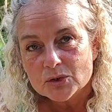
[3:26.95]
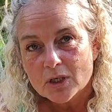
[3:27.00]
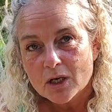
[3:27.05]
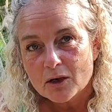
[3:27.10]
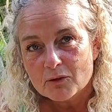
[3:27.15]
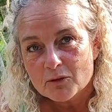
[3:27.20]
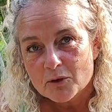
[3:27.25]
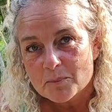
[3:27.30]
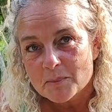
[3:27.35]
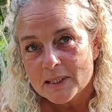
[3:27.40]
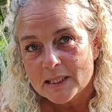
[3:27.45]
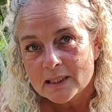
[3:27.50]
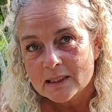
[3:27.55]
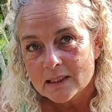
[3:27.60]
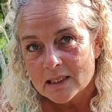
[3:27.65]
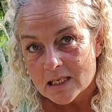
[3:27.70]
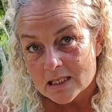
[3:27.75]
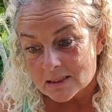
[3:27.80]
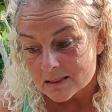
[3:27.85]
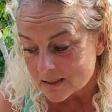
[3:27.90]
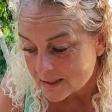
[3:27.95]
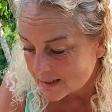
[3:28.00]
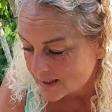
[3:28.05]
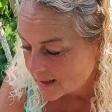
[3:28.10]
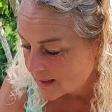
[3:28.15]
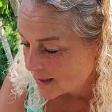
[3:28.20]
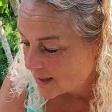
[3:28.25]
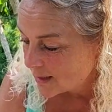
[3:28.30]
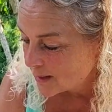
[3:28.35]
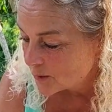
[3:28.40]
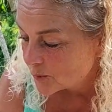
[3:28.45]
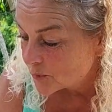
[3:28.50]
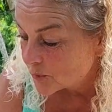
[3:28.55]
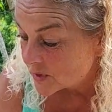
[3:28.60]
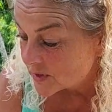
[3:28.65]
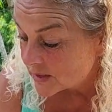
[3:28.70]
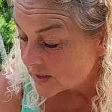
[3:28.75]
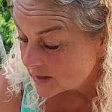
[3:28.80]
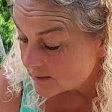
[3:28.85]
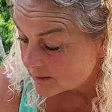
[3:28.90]
cover me nicely for
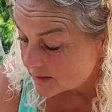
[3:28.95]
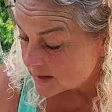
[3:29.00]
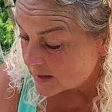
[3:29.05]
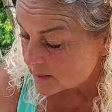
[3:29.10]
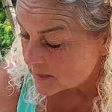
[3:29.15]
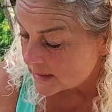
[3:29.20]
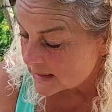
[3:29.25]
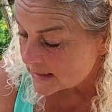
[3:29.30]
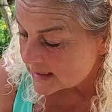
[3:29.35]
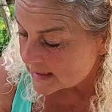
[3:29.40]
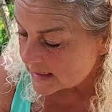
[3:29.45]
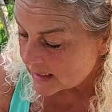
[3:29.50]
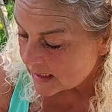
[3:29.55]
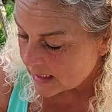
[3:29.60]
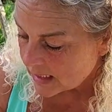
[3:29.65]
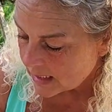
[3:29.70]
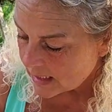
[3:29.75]
C vitamins.